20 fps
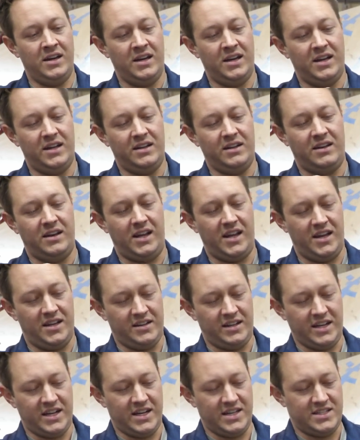And
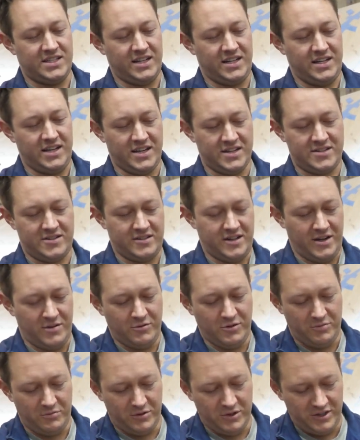like I said yesterday,
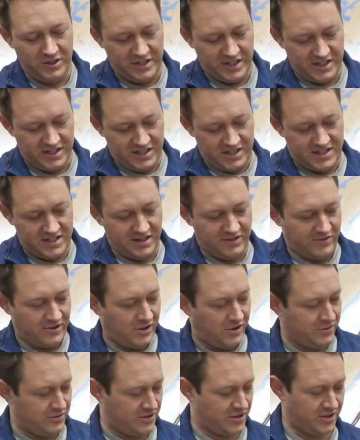we'll look at this stuff
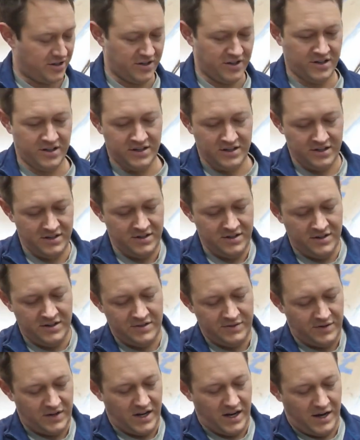closer.
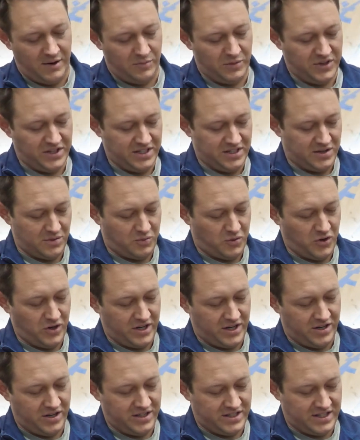This is a pretty
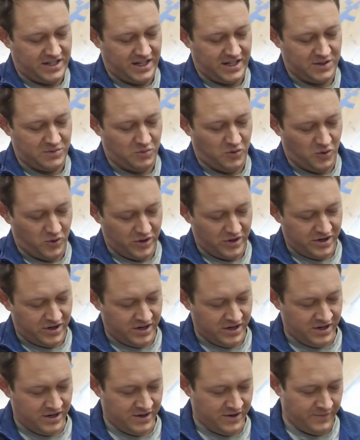good sized board.
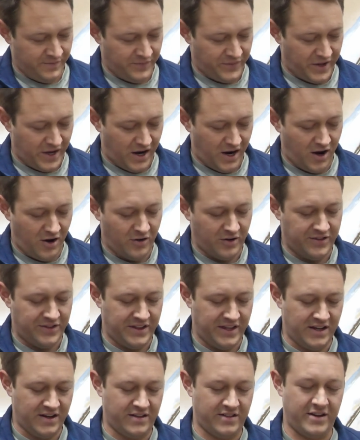Oh, and
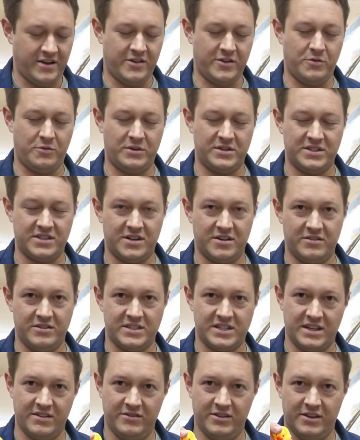they're the ones that always
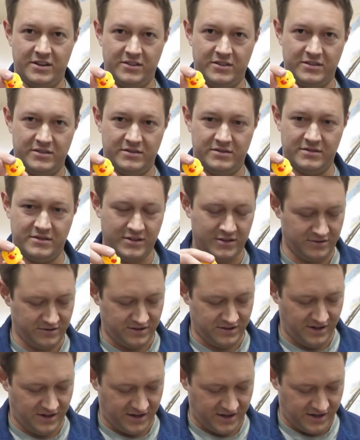give you the little
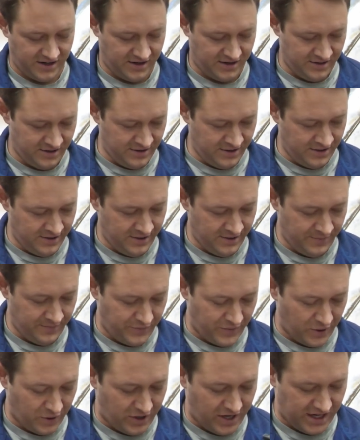duck.
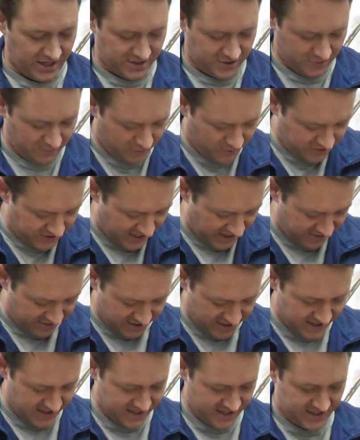Okay, so we'll dive
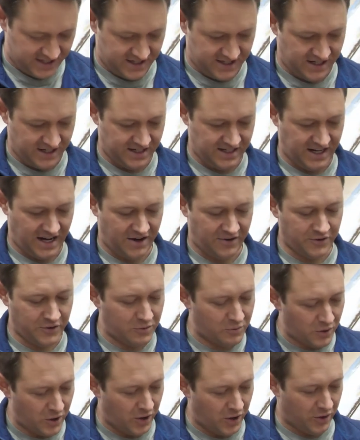into this down the
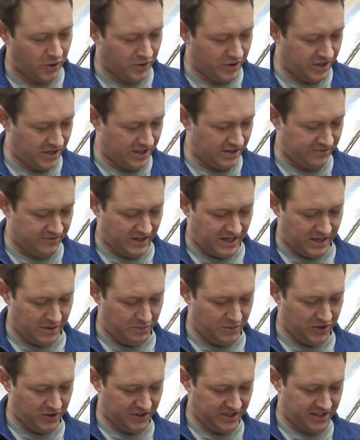road. A lot of
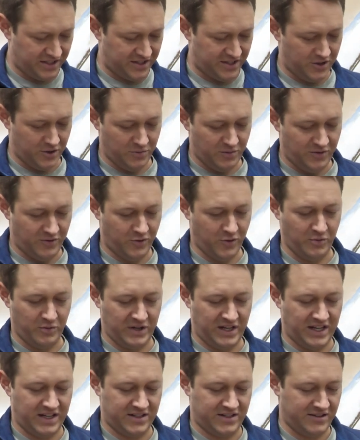building to do before we
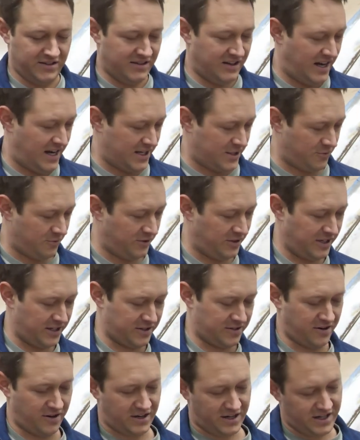get to the actual
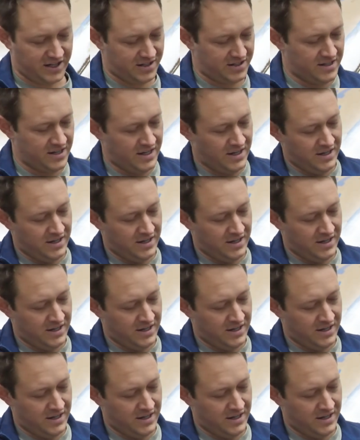electronics.